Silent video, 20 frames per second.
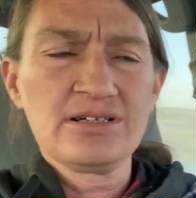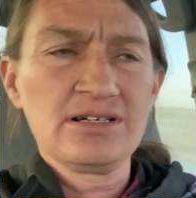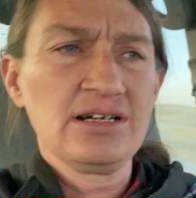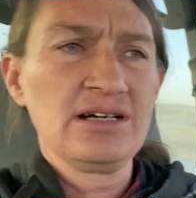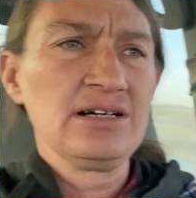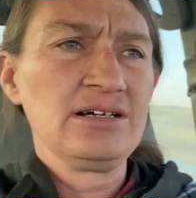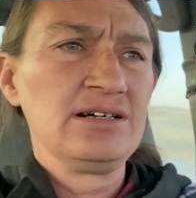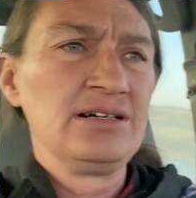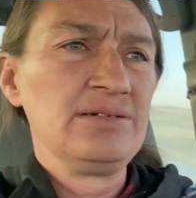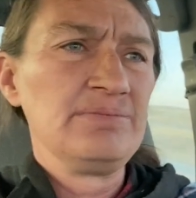
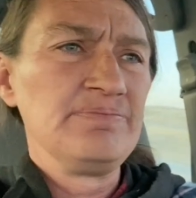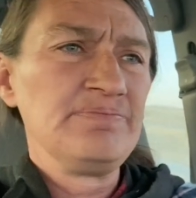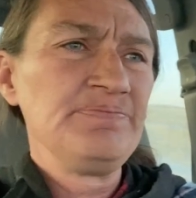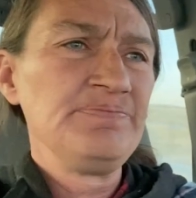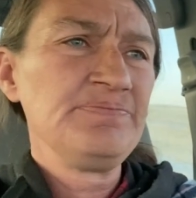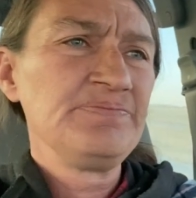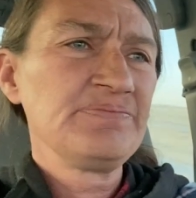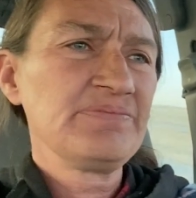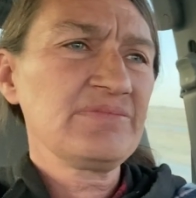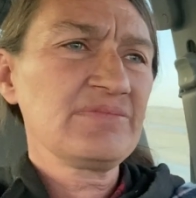
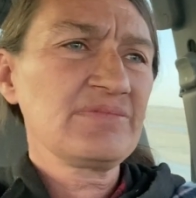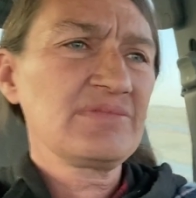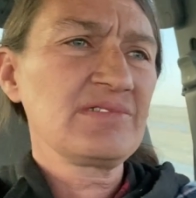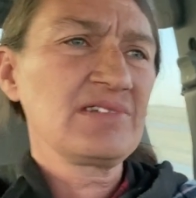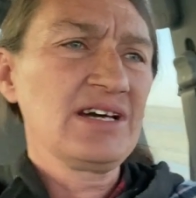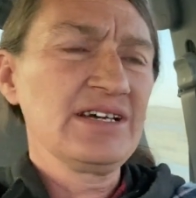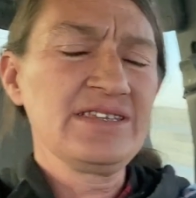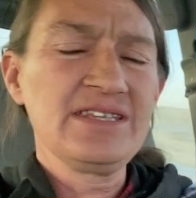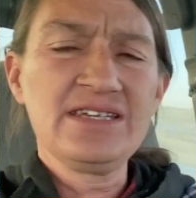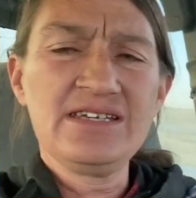
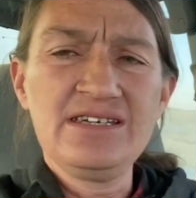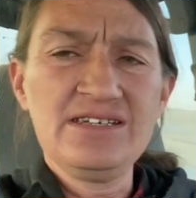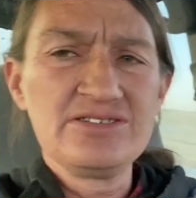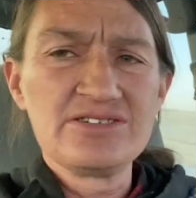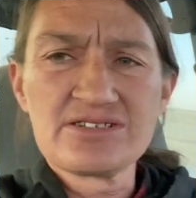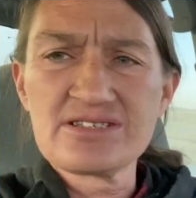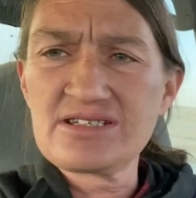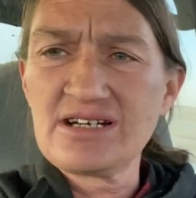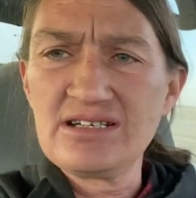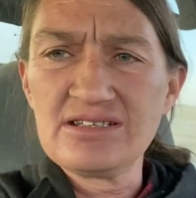I think he
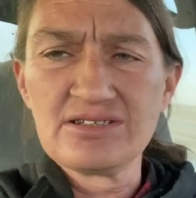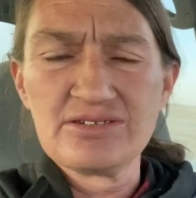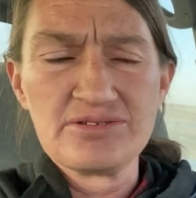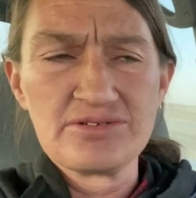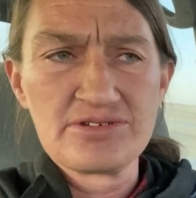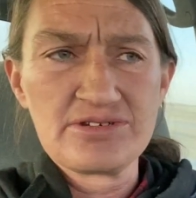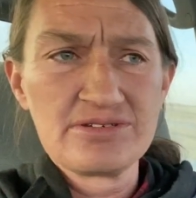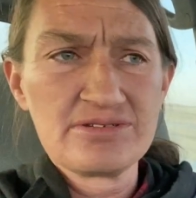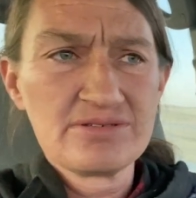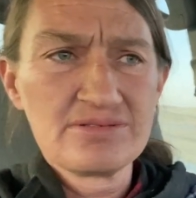just got
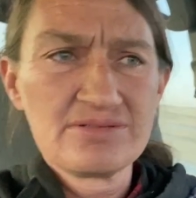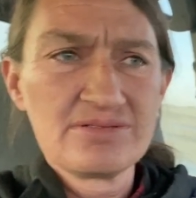loose.